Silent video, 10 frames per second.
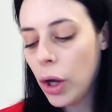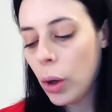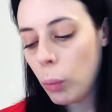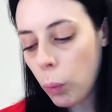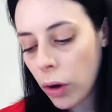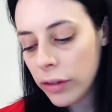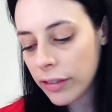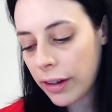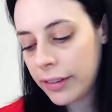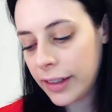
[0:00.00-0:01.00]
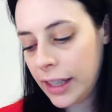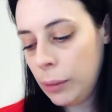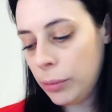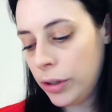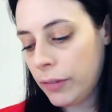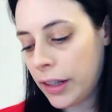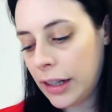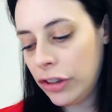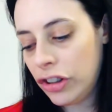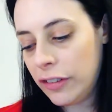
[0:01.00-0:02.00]
what are the key building
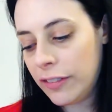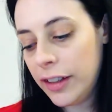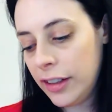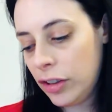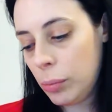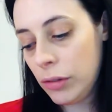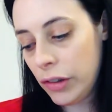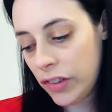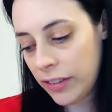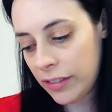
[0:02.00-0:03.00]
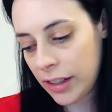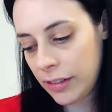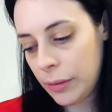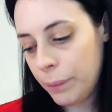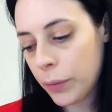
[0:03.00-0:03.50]
regulations that need to be revisited?